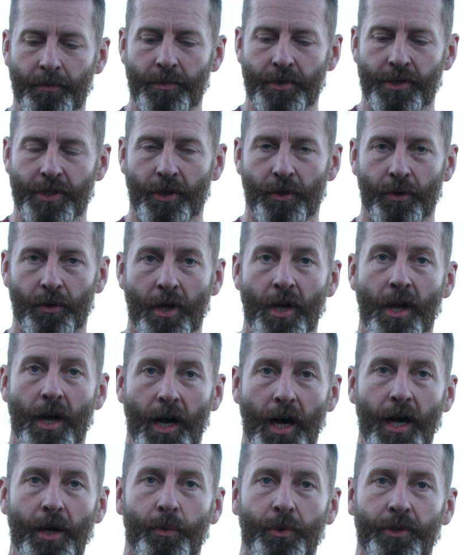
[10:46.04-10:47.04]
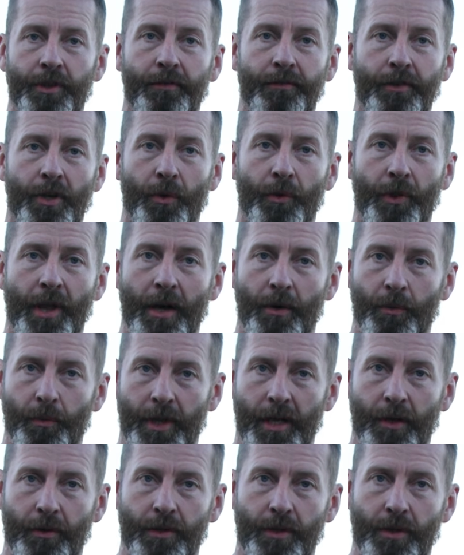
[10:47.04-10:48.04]
So I wouldn't have known that
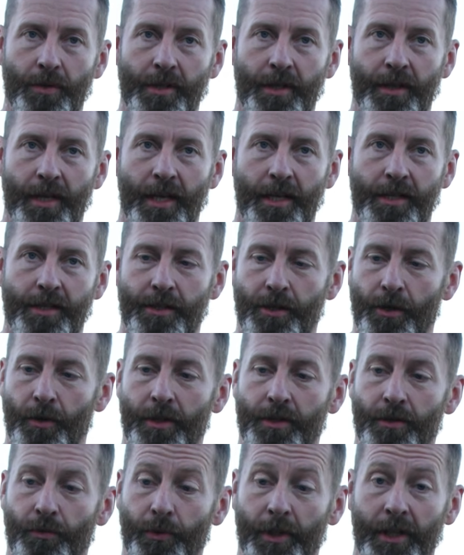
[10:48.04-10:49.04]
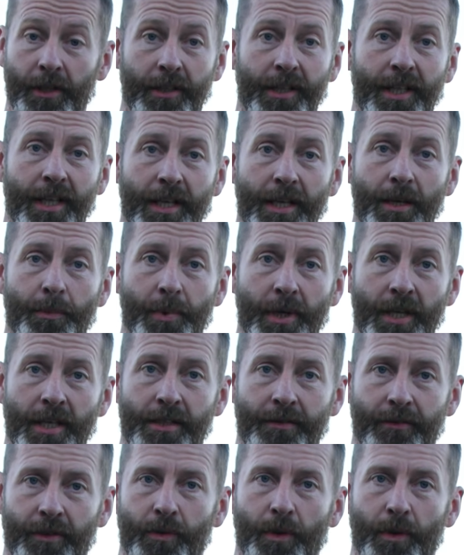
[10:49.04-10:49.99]
without using this, so it's a real key piece of